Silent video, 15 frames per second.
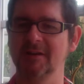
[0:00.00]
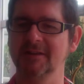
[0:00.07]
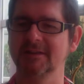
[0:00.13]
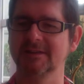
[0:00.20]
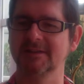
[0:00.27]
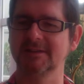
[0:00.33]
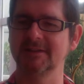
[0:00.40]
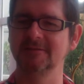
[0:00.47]
It's
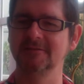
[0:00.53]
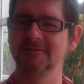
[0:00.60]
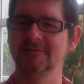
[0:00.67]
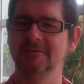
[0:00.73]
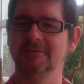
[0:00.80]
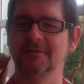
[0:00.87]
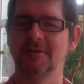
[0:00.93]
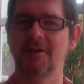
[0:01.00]
still
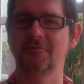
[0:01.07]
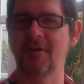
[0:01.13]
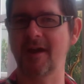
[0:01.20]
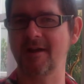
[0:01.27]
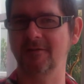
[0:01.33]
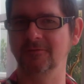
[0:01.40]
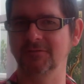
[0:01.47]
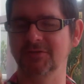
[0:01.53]

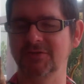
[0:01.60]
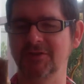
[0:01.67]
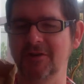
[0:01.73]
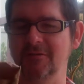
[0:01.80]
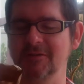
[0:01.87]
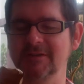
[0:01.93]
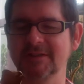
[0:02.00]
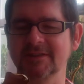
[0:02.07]
around, you
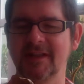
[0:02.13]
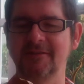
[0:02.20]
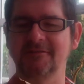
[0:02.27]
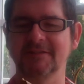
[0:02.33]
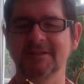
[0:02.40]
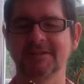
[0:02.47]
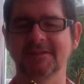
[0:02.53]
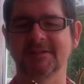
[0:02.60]
know, it's
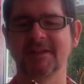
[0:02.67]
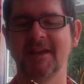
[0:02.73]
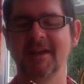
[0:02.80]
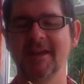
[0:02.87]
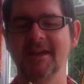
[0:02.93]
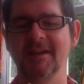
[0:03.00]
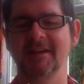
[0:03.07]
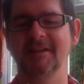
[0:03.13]
left its,
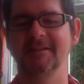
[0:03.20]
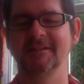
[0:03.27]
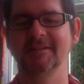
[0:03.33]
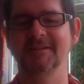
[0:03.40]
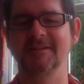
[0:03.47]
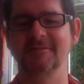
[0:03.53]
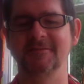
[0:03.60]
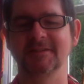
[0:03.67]

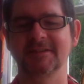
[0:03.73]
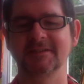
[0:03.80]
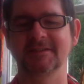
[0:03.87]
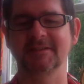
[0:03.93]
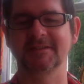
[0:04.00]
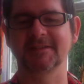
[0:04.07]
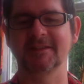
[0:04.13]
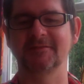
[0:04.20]
you know,
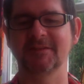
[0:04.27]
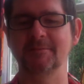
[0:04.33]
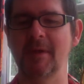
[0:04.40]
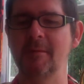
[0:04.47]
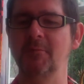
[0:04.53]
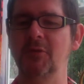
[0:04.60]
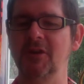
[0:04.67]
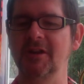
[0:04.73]
it's left a
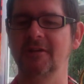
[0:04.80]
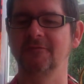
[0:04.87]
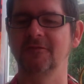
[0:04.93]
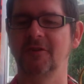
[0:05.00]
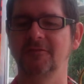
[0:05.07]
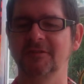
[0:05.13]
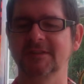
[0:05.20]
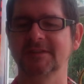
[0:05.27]
memory
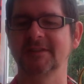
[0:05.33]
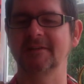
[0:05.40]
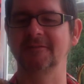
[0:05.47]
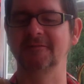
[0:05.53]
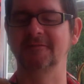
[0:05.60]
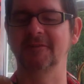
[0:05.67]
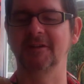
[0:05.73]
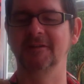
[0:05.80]
of
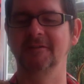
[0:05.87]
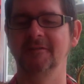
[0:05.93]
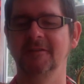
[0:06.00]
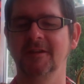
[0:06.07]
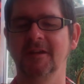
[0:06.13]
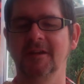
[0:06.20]
itself, and